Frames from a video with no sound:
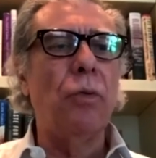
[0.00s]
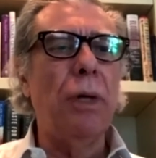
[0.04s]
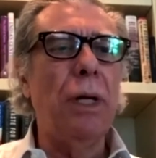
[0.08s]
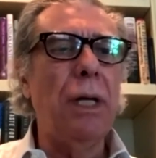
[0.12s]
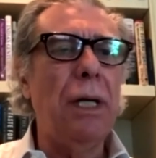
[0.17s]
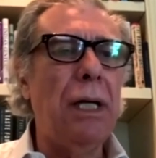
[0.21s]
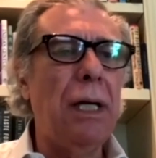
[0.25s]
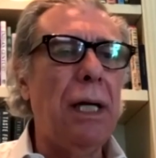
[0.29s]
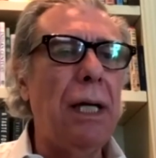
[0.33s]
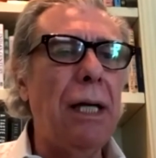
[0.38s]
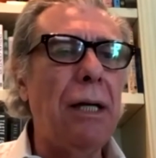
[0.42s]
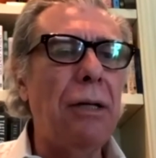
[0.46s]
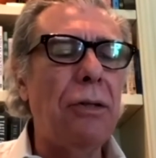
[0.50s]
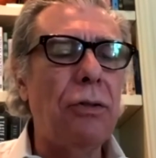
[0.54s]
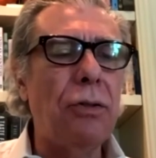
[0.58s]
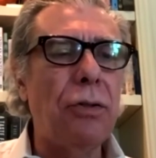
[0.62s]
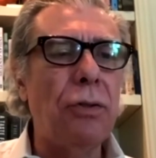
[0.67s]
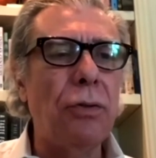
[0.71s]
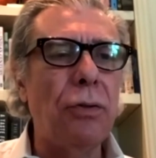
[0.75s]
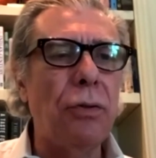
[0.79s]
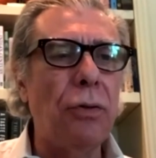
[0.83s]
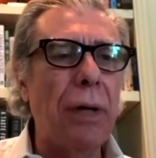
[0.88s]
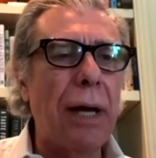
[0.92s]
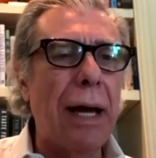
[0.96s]
we need
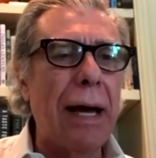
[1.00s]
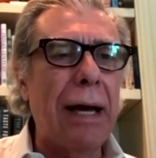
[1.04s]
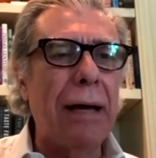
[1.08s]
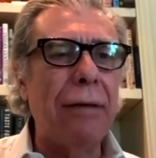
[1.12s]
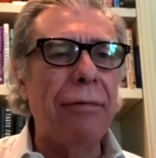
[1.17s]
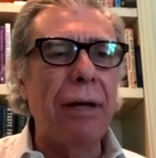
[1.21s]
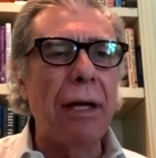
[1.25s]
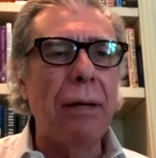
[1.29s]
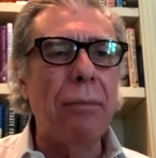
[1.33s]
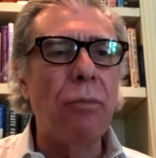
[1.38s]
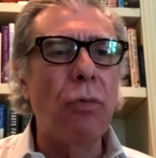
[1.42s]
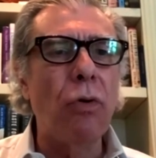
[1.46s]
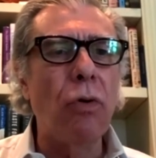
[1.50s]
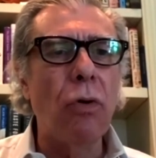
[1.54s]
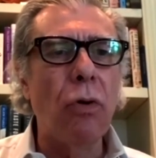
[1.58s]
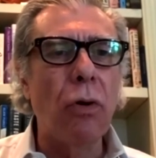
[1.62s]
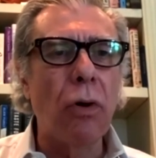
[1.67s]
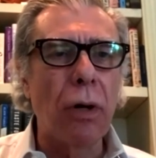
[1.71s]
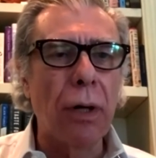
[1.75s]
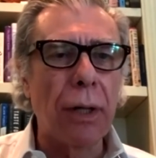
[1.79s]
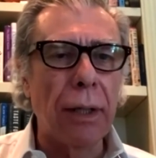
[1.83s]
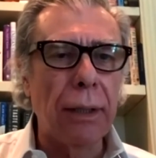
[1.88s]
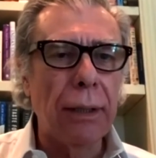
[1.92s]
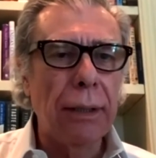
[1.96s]
to have a
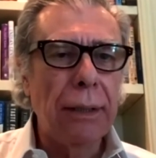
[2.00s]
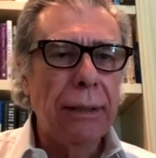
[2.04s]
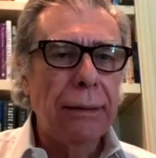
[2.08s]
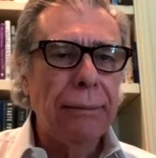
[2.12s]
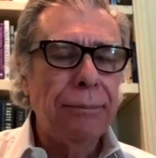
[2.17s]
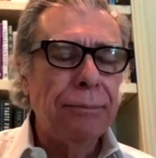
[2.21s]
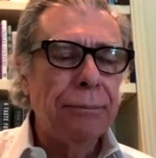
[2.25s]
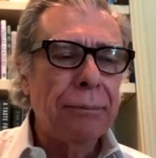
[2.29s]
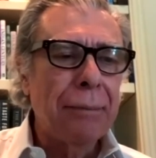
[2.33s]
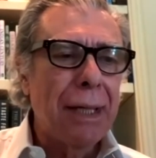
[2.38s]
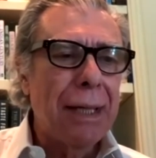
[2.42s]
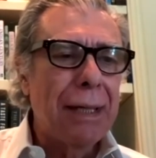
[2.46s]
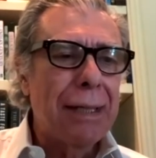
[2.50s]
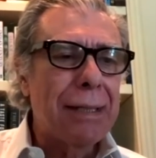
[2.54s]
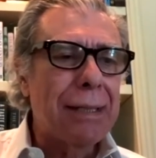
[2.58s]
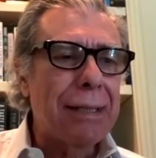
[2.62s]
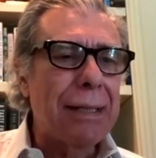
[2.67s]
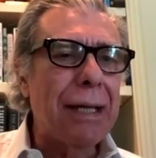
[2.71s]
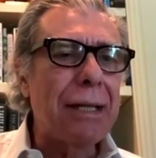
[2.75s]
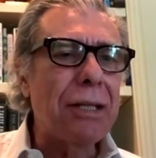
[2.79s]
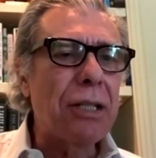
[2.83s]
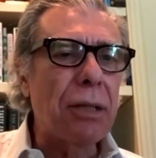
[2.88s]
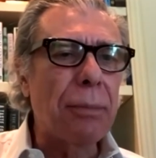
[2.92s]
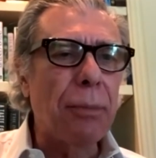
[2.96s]
more
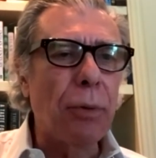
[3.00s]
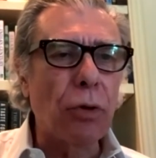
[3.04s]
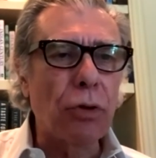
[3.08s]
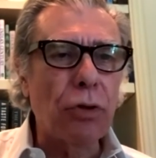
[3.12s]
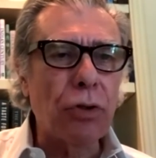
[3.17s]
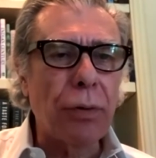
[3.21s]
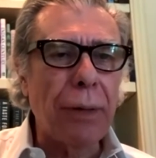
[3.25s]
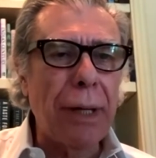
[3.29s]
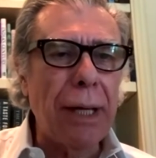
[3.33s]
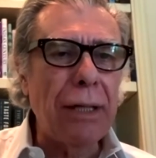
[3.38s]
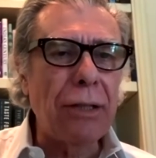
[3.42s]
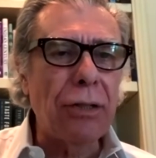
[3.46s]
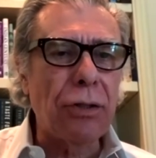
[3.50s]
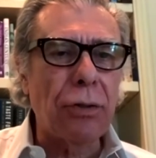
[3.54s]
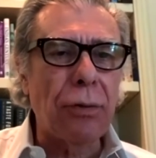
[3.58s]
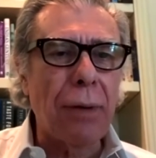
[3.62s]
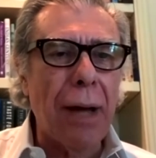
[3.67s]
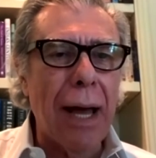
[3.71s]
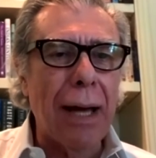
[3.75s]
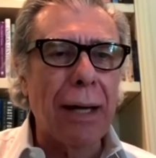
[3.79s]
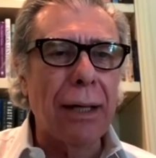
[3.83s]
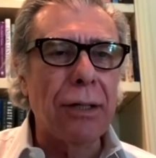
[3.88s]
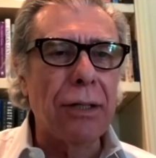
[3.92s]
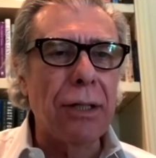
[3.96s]
sensible trade
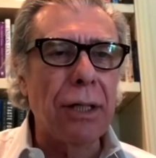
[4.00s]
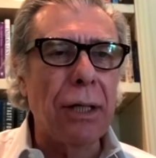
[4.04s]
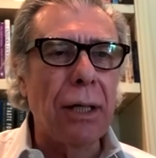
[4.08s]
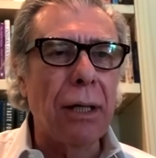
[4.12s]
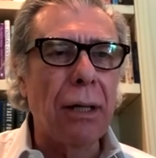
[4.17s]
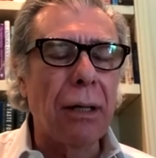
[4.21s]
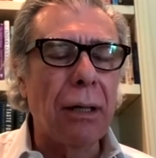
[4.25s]
strategy.